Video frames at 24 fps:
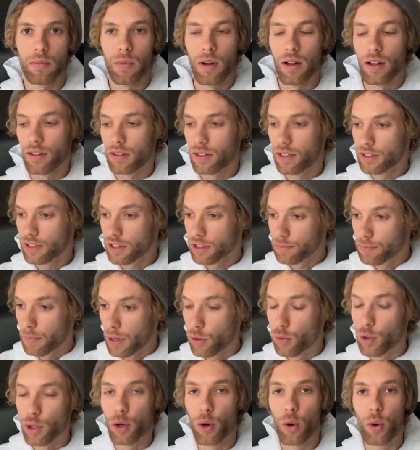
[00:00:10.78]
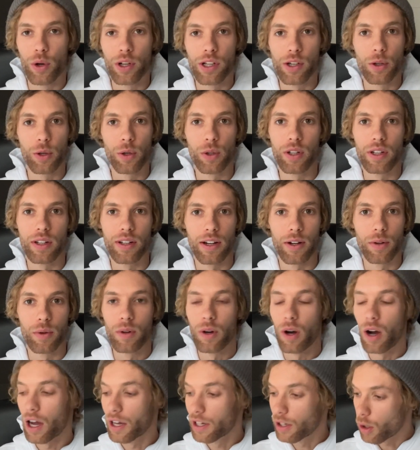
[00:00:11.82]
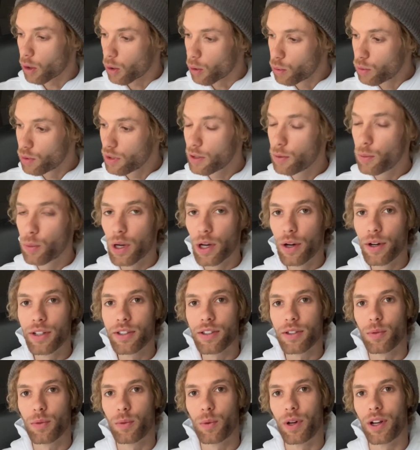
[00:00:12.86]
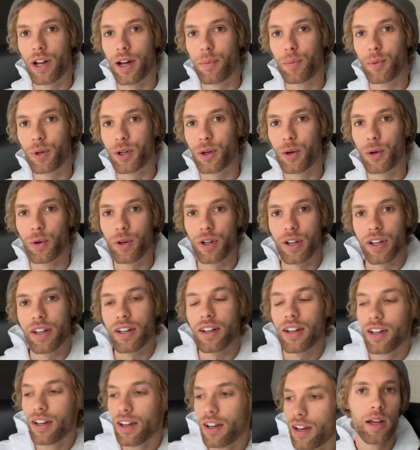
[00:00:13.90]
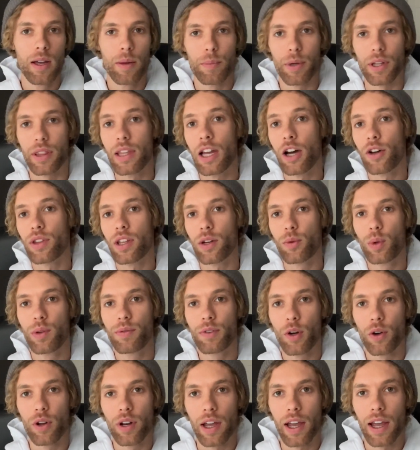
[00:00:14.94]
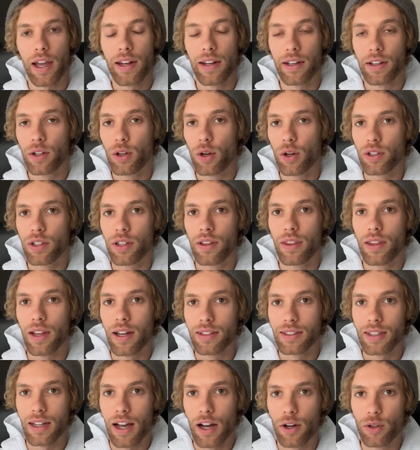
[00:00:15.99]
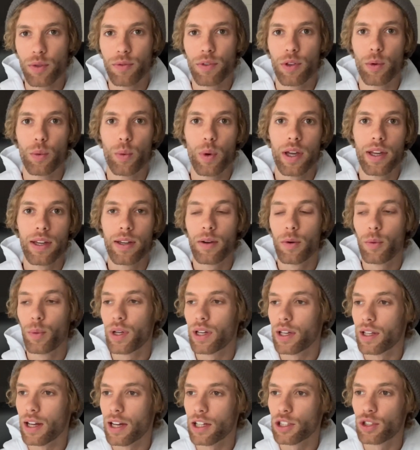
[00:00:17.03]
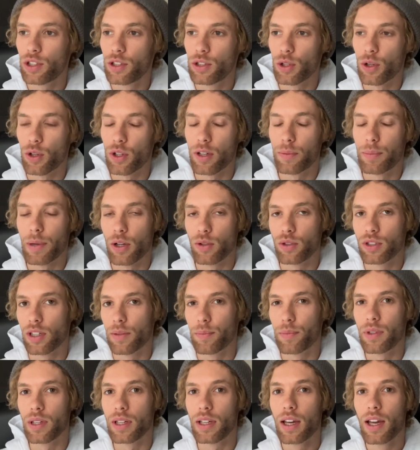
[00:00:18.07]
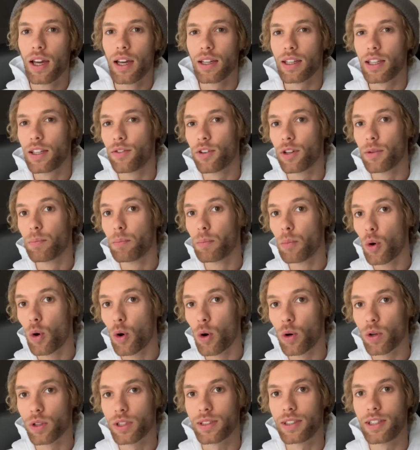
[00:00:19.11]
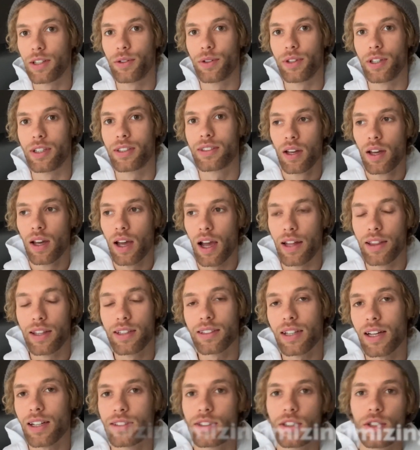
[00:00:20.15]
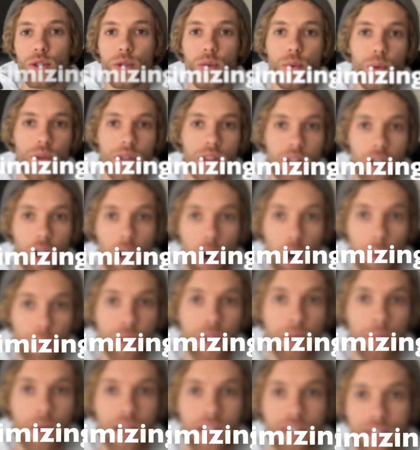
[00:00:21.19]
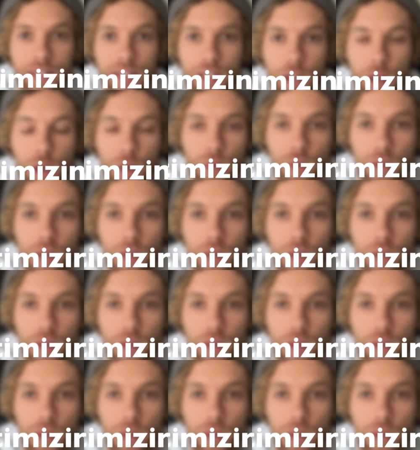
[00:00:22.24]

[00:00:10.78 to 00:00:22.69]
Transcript: this is my recording hoodie now. I only wear it when I'm recording. But now that we've gone ahead and gotten that out of the way, we can actually talk about something even more serious. And this has to do with optimizing code